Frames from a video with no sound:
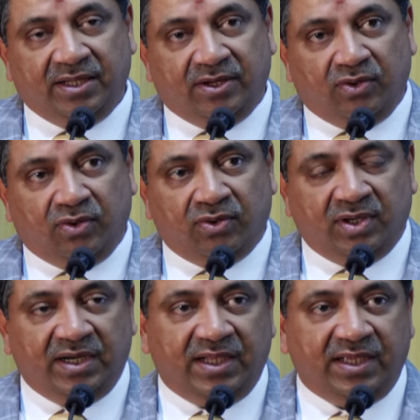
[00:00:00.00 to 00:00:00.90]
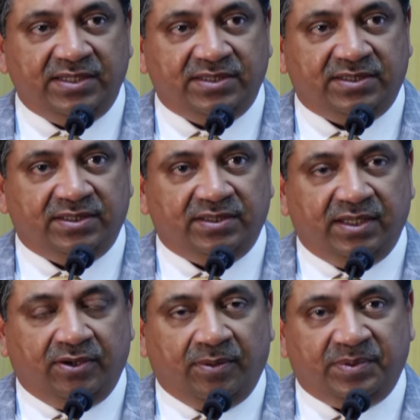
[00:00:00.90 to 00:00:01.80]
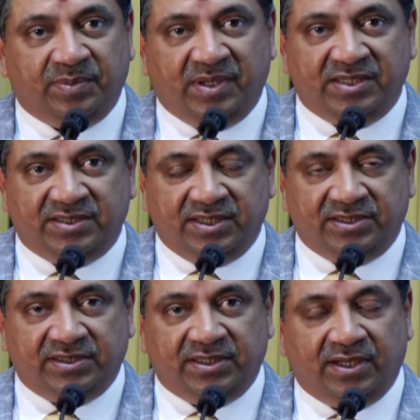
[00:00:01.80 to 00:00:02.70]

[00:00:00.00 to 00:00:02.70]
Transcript: localized optimization